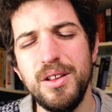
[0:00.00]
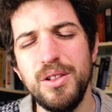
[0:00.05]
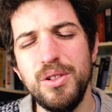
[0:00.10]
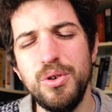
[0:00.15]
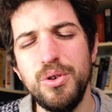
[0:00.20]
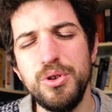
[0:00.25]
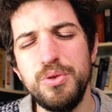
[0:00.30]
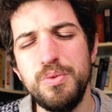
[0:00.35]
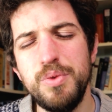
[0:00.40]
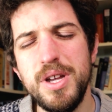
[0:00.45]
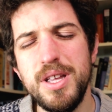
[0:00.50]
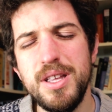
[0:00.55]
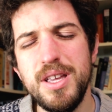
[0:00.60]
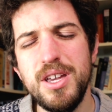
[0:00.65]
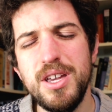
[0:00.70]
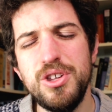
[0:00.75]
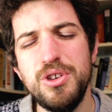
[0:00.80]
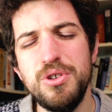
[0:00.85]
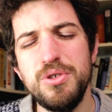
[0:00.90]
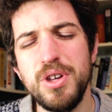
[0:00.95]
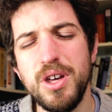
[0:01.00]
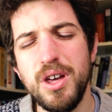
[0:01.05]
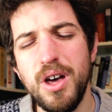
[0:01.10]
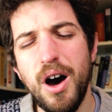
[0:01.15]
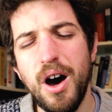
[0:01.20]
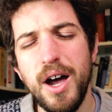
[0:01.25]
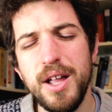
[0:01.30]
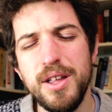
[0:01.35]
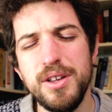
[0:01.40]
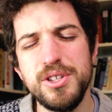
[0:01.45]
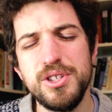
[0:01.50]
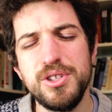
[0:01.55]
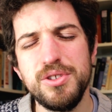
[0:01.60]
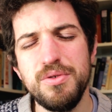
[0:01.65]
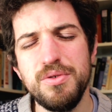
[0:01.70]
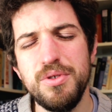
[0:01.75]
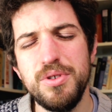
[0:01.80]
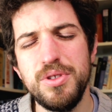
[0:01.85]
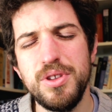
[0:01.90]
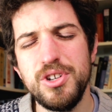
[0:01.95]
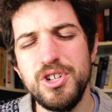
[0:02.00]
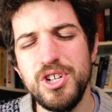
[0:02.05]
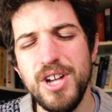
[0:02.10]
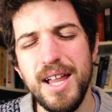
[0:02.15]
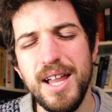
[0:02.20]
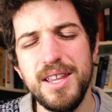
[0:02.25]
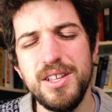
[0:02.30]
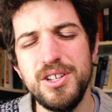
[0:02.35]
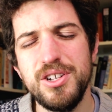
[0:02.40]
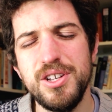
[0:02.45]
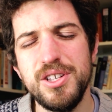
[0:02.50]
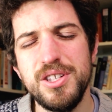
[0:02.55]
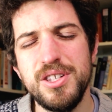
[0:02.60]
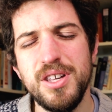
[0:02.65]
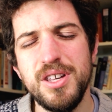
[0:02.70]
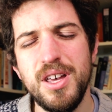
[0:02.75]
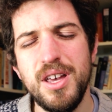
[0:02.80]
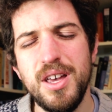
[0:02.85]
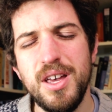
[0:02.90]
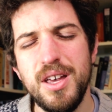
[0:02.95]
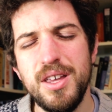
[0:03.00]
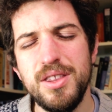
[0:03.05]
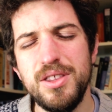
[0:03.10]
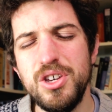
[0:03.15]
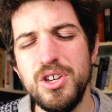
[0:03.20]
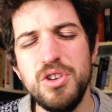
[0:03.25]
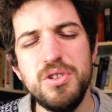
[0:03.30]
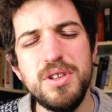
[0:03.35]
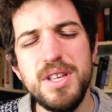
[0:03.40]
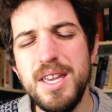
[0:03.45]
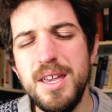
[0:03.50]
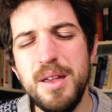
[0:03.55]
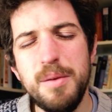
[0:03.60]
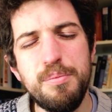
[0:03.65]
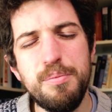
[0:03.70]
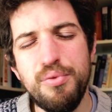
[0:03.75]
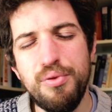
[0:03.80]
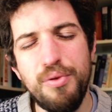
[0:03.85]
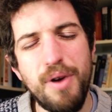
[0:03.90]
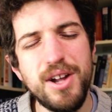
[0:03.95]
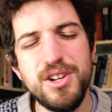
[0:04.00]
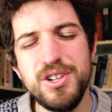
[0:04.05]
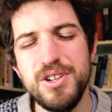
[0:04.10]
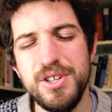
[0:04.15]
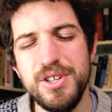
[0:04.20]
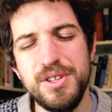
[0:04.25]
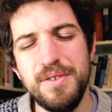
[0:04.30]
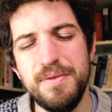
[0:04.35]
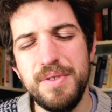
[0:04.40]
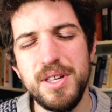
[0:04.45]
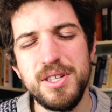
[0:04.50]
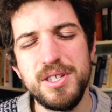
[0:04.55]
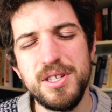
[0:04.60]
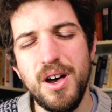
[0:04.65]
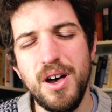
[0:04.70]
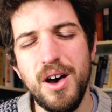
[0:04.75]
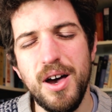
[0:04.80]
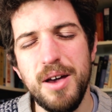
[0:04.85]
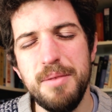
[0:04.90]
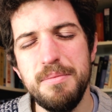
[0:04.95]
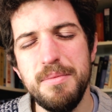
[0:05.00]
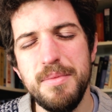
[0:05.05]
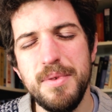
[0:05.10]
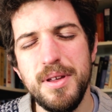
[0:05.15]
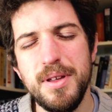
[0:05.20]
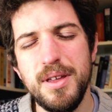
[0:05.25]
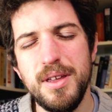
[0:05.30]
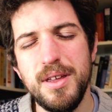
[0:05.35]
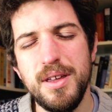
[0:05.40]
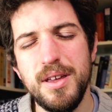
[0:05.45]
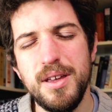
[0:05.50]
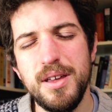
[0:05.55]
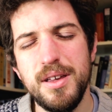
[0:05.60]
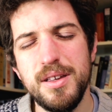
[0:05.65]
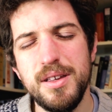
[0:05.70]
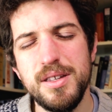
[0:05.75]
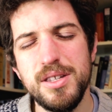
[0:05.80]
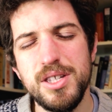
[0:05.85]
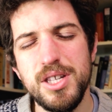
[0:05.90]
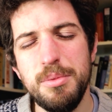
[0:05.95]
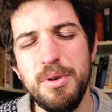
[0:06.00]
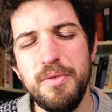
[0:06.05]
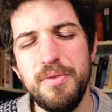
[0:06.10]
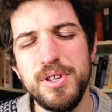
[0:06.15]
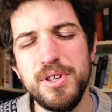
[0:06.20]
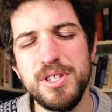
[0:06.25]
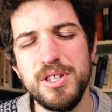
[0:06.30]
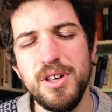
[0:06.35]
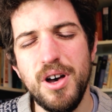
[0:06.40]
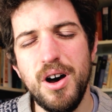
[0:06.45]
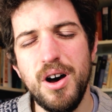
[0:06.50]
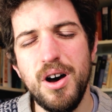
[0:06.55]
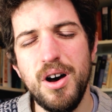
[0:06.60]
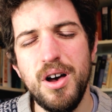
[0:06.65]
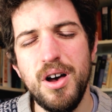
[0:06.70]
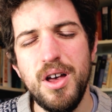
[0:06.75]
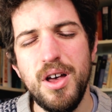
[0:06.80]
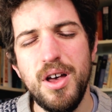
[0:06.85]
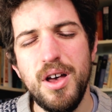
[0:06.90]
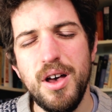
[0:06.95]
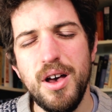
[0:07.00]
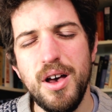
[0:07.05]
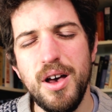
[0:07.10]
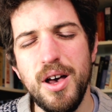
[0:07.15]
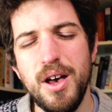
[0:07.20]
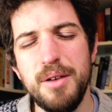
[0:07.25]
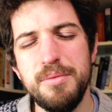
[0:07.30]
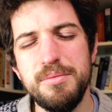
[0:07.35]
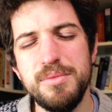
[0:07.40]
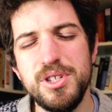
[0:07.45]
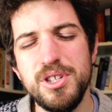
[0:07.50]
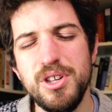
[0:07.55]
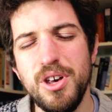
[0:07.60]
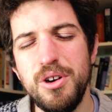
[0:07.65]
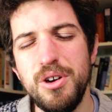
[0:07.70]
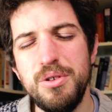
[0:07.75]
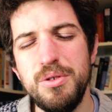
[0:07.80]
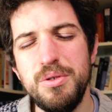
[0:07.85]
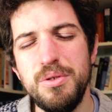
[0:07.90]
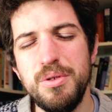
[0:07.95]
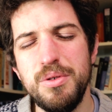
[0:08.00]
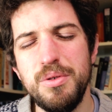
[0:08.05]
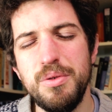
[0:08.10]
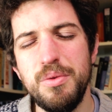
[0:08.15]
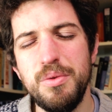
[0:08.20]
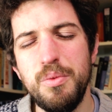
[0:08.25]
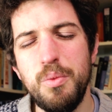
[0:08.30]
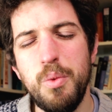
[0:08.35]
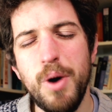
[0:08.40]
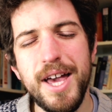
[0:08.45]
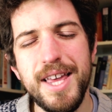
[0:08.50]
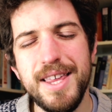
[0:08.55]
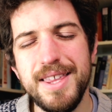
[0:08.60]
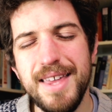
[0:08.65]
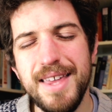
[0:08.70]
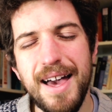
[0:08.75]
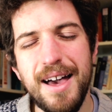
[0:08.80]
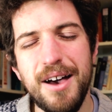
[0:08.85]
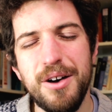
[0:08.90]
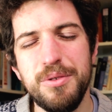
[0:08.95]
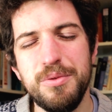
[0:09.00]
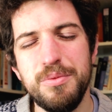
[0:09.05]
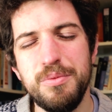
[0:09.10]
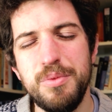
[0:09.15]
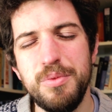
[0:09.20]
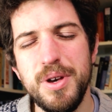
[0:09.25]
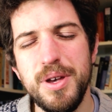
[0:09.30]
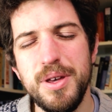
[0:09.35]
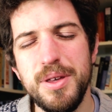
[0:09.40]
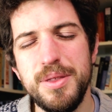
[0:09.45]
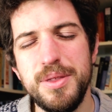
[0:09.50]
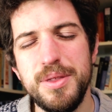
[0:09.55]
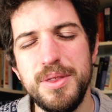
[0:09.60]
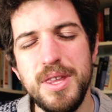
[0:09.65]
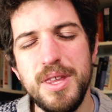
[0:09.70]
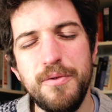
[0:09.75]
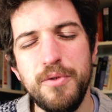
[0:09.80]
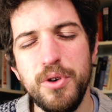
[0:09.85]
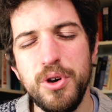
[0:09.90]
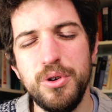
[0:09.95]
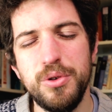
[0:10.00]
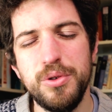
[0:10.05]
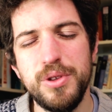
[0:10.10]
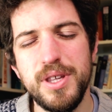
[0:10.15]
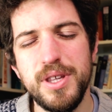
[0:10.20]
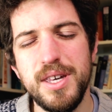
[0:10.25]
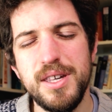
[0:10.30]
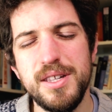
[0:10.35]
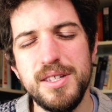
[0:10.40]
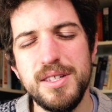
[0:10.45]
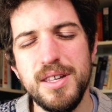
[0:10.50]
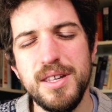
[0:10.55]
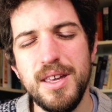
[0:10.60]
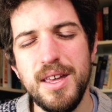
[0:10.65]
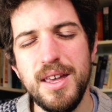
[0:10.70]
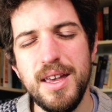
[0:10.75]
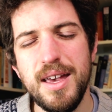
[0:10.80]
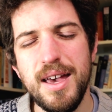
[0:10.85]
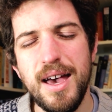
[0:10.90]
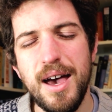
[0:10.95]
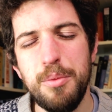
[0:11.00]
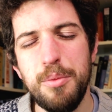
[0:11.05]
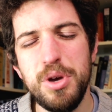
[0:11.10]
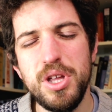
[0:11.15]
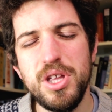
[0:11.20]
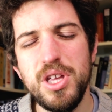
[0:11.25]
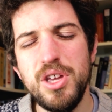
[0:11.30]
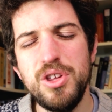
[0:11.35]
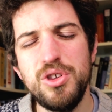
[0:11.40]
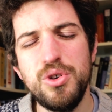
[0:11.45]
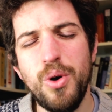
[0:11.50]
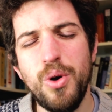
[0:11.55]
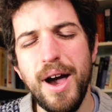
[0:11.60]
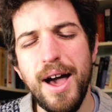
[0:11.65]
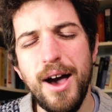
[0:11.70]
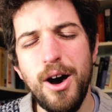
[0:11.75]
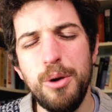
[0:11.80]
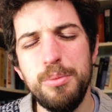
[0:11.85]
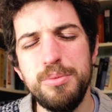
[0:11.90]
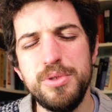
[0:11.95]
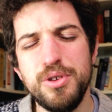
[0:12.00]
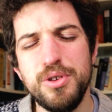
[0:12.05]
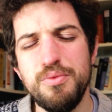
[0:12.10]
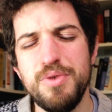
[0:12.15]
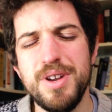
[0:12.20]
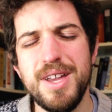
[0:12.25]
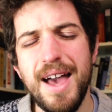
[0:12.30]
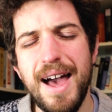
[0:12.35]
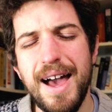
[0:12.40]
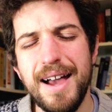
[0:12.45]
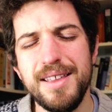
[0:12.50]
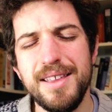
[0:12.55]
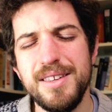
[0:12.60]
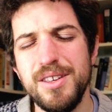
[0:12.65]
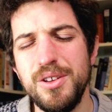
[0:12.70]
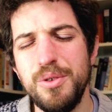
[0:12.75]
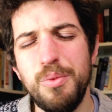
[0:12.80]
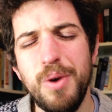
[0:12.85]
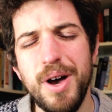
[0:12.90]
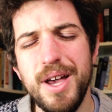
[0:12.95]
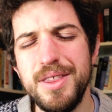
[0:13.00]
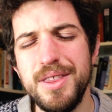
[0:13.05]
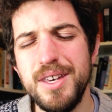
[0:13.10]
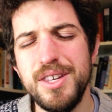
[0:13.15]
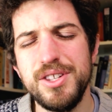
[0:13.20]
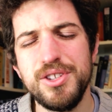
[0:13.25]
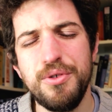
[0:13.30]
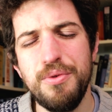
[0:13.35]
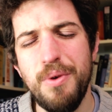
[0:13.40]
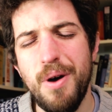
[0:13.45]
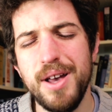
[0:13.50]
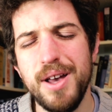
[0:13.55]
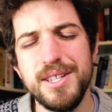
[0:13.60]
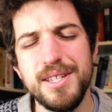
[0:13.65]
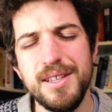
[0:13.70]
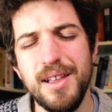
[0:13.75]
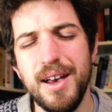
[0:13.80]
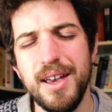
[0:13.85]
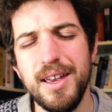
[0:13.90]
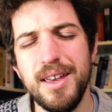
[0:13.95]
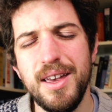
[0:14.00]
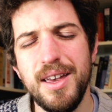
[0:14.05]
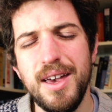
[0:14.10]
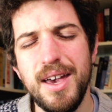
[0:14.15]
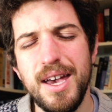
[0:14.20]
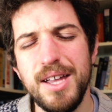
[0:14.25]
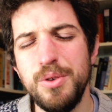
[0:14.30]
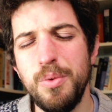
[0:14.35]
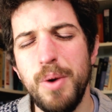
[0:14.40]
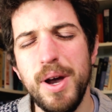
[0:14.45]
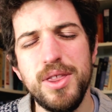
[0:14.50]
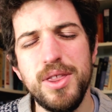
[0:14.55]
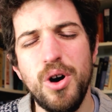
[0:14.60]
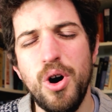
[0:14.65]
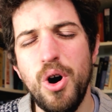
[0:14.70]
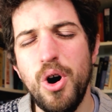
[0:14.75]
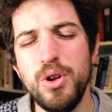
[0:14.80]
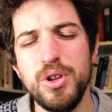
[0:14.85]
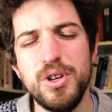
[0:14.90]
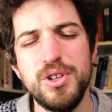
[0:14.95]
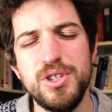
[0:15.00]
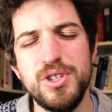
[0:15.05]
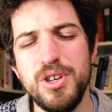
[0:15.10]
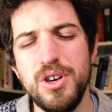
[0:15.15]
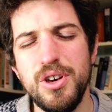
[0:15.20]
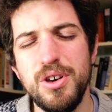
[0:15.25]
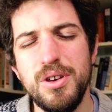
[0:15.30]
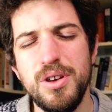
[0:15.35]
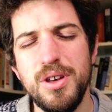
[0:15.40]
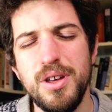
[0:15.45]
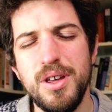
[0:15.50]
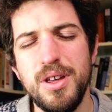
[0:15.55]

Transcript: Lord, we need you to guide us through the challenges, the unique pressures of this time. Some of us are um, so weighed down with difficulties, and we need your help to react in a way that is Christ like, in a way that honours you.